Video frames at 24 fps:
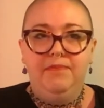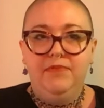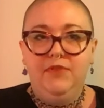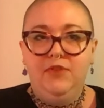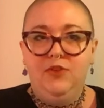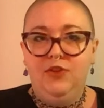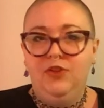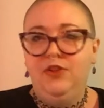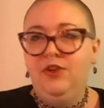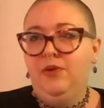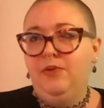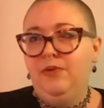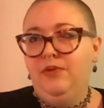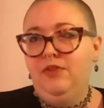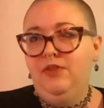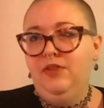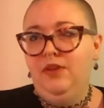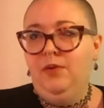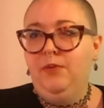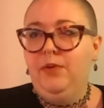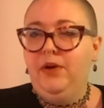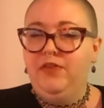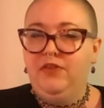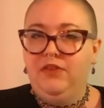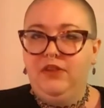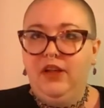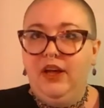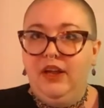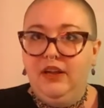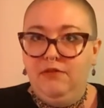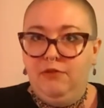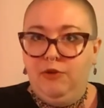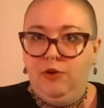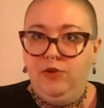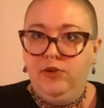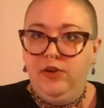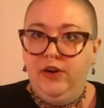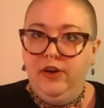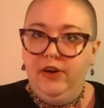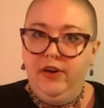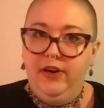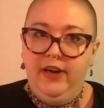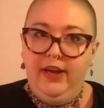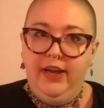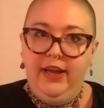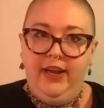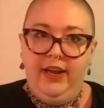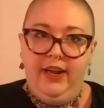So there was a lot of horror
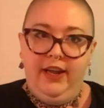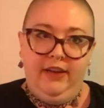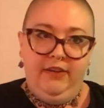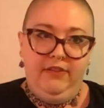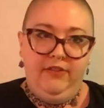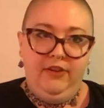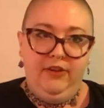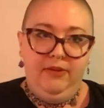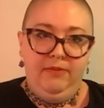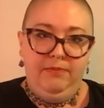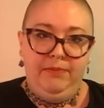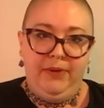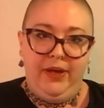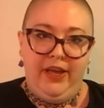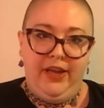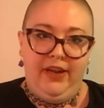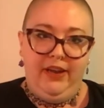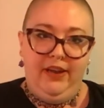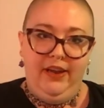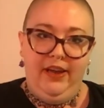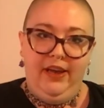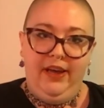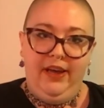in it, but,